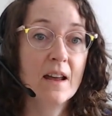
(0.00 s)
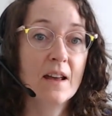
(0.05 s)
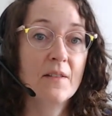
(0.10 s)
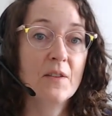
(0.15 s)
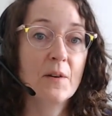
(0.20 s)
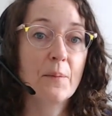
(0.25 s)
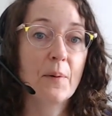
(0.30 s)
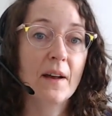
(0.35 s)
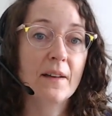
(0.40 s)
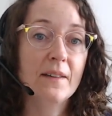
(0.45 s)

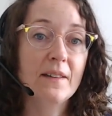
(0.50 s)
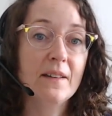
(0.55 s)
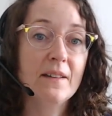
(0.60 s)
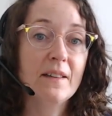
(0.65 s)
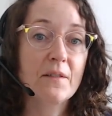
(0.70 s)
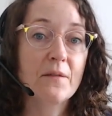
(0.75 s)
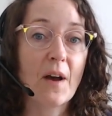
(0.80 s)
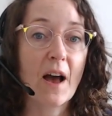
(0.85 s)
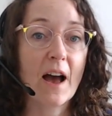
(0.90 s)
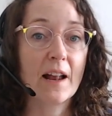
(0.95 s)
The presence
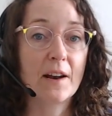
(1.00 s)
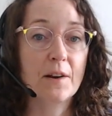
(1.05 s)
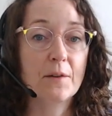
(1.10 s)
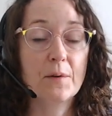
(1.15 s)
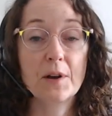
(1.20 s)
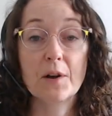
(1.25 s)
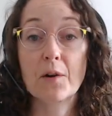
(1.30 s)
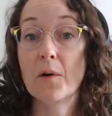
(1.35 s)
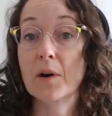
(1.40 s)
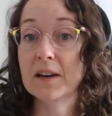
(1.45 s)
of
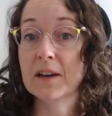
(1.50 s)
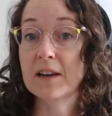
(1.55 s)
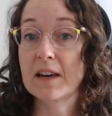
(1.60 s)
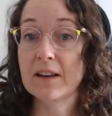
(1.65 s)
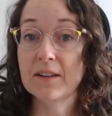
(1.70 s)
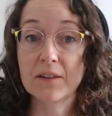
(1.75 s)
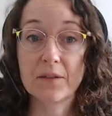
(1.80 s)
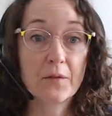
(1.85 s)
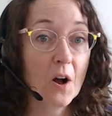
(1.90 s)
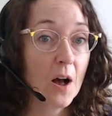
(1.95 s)
adequate
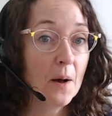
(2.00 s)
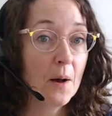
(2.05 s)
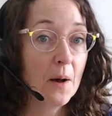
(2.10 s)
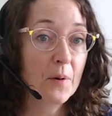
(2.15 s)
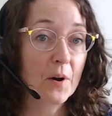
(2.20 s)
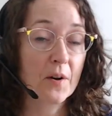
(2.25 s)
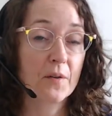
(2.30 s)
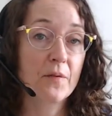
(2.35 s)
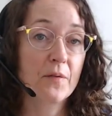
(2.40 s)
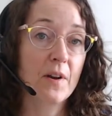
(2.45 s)
quantities of
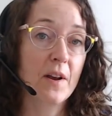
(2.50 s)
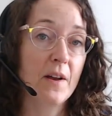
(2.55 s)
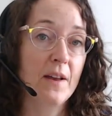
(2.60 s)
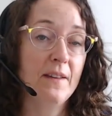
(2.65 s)
copper is